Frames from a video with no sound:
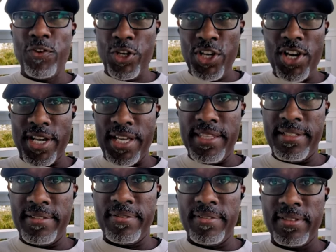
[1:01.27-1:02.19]
for good.
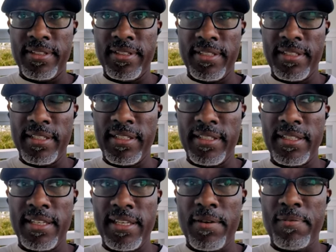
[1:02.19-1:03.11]

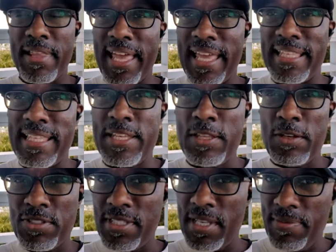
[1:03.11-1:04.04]
And I'm like, you
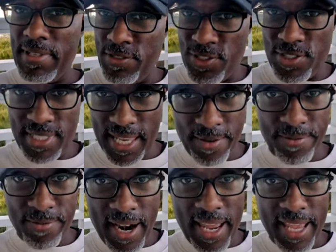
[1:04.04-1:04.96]
know, something just
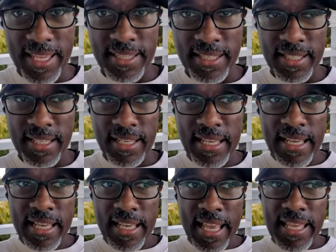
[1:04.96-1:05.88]
ain't right.
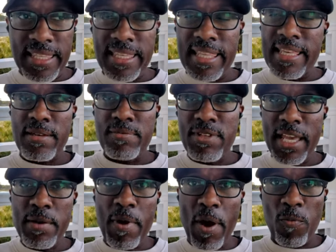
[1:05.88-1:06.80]
And then as I'm
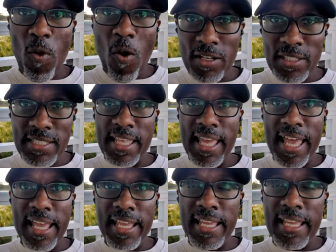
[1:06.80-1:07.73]
taking my walk
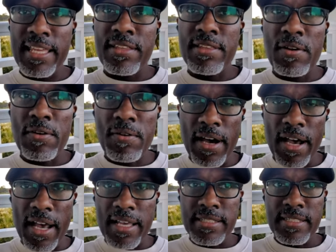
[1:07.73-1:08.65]
today, you know,
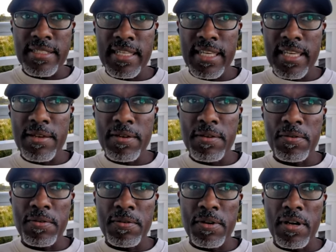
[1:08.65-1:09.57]
I see